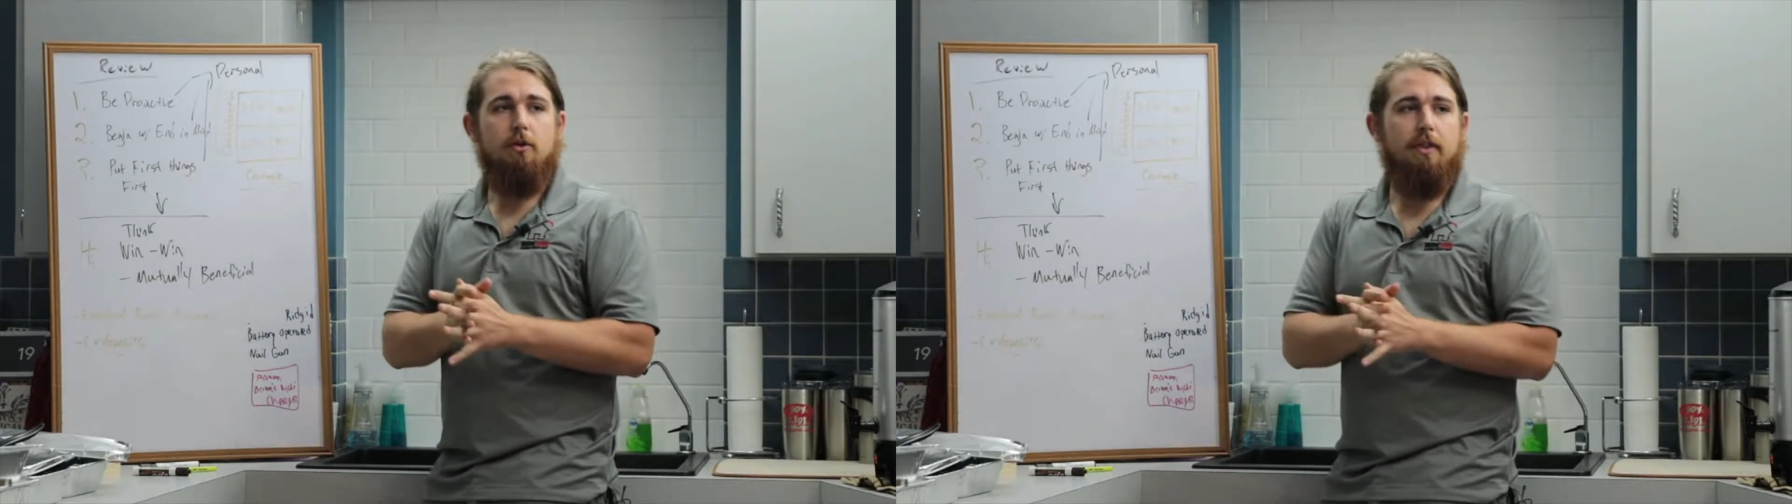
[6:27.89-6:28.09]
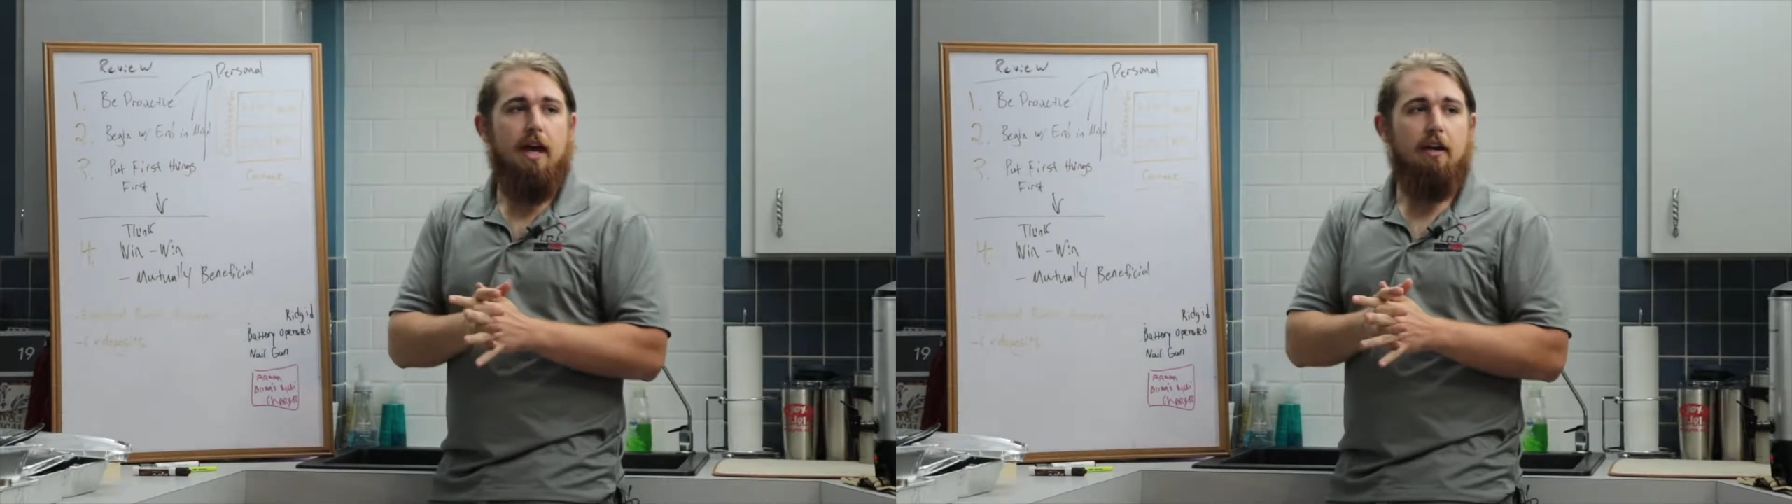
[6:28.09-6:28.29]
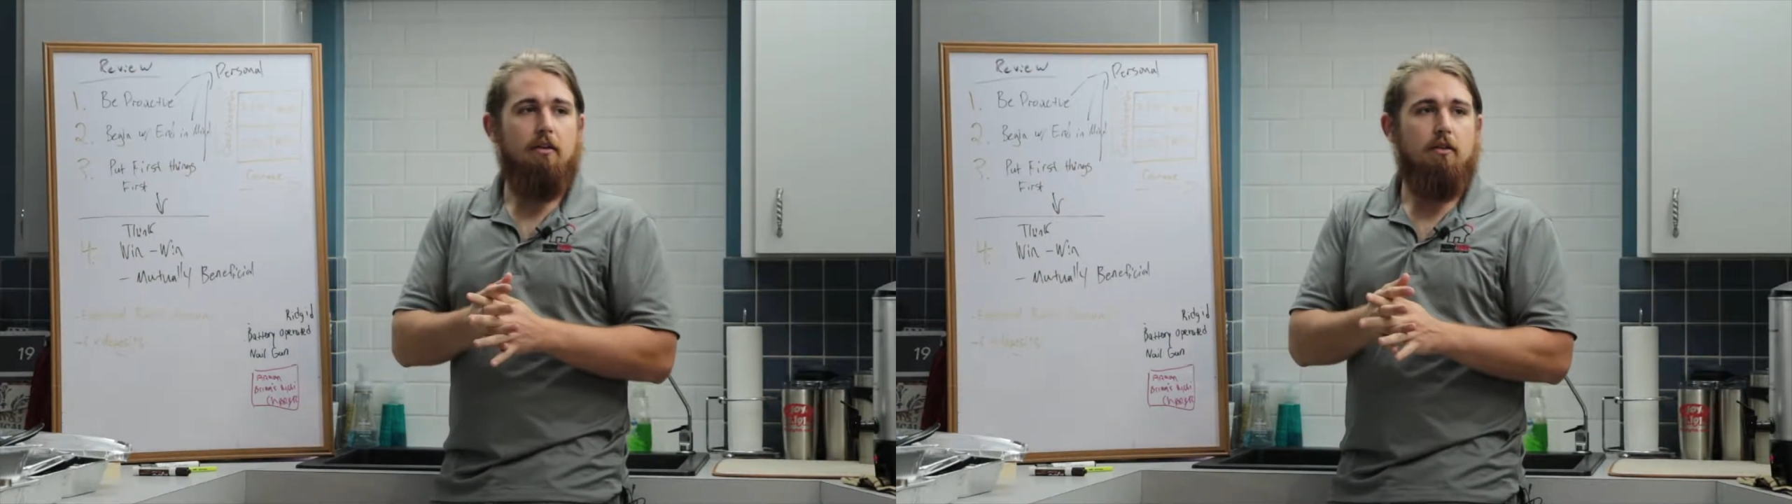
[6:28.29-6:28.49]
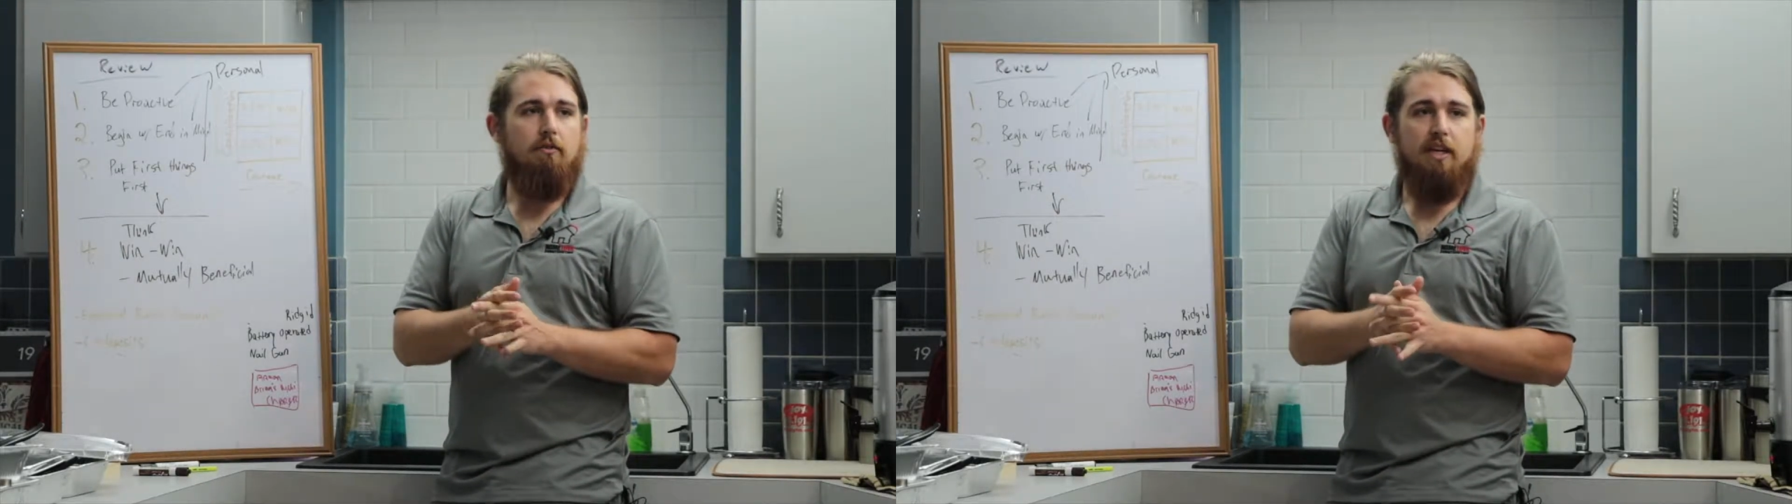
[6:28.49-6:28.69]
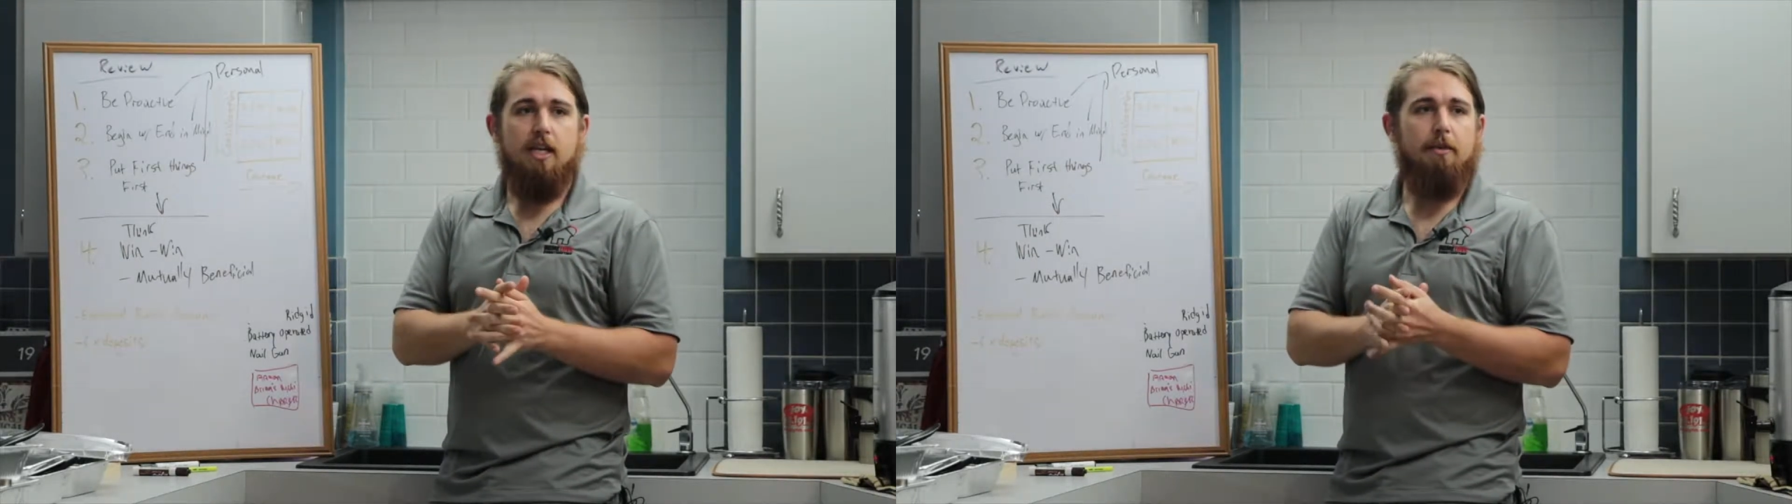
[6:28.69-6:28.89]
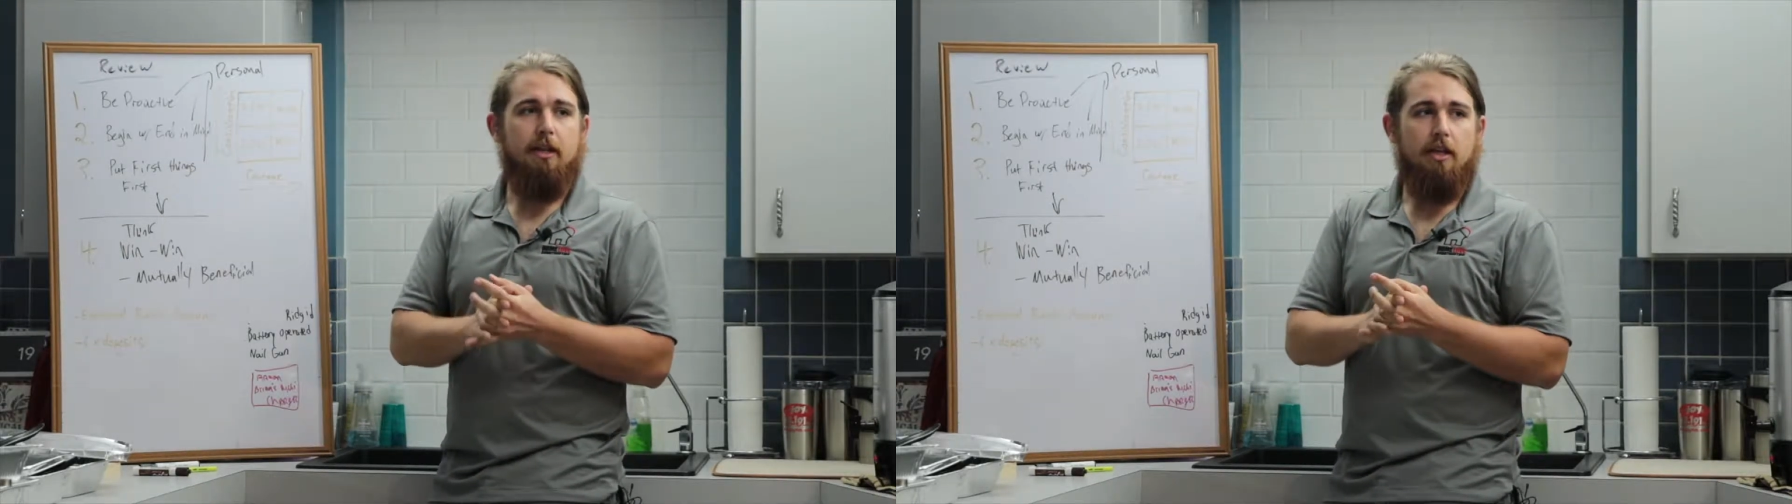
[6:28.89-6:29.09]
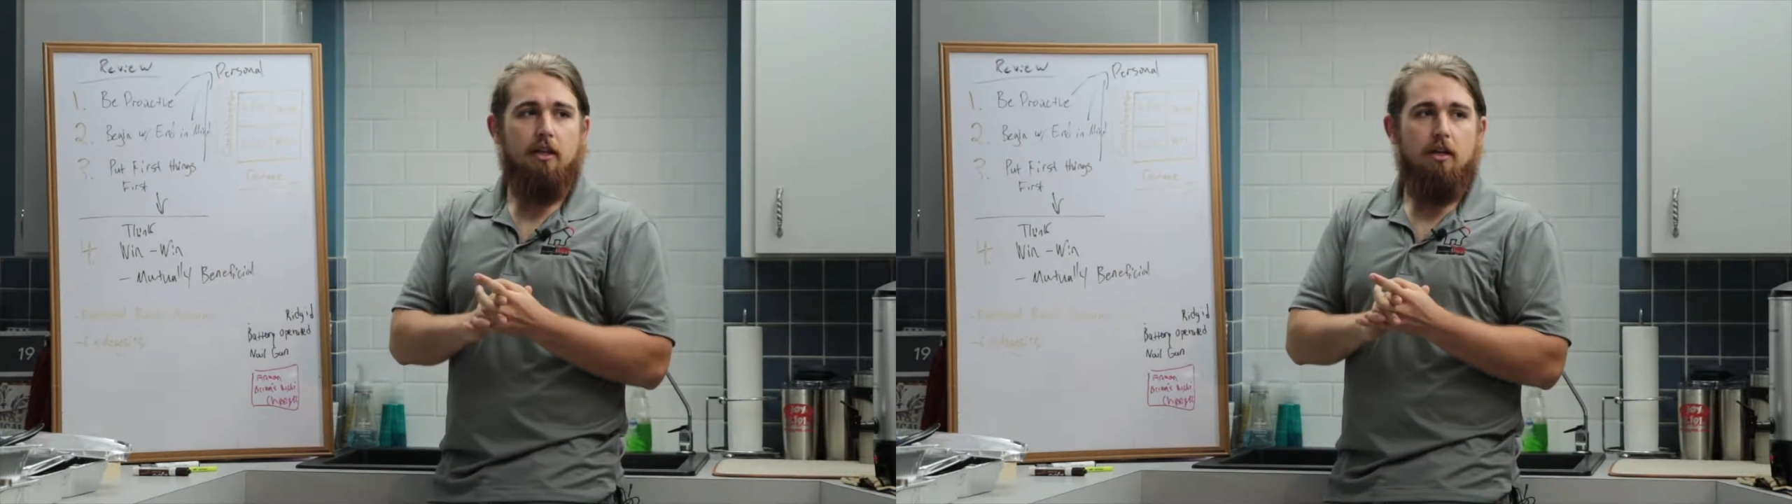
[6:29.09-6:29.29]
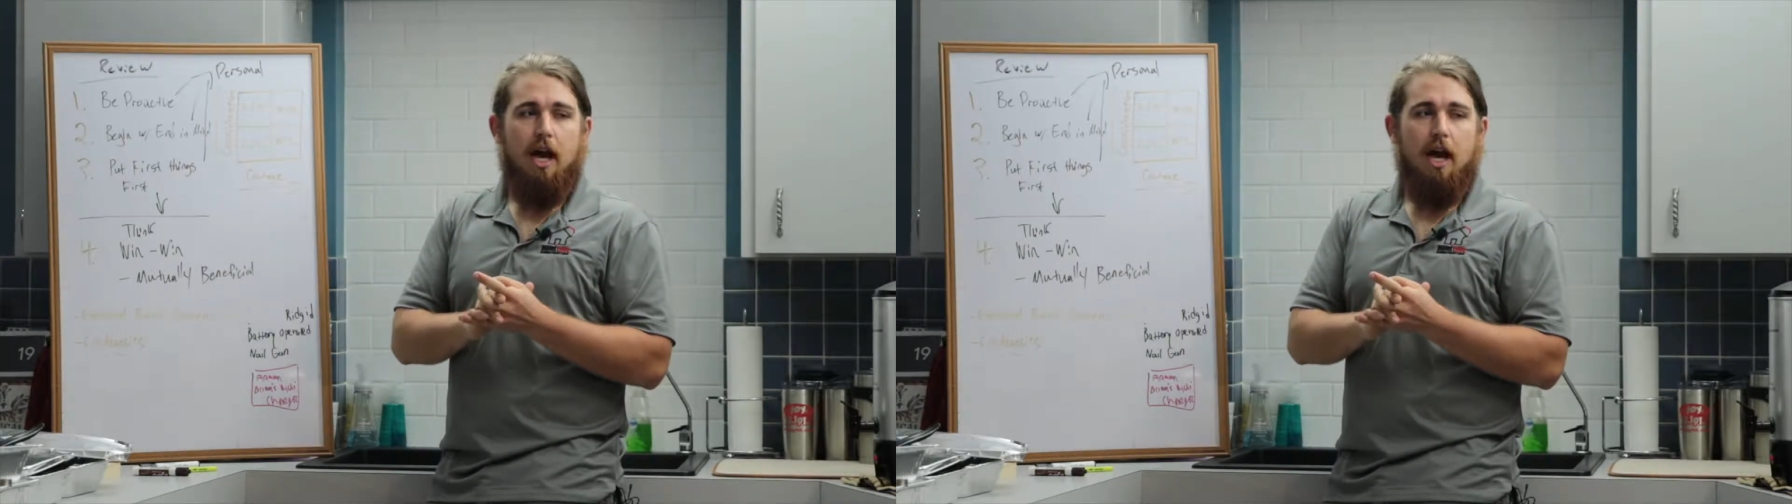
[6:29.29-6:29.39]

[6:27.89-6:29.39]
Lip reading: with that vehemently.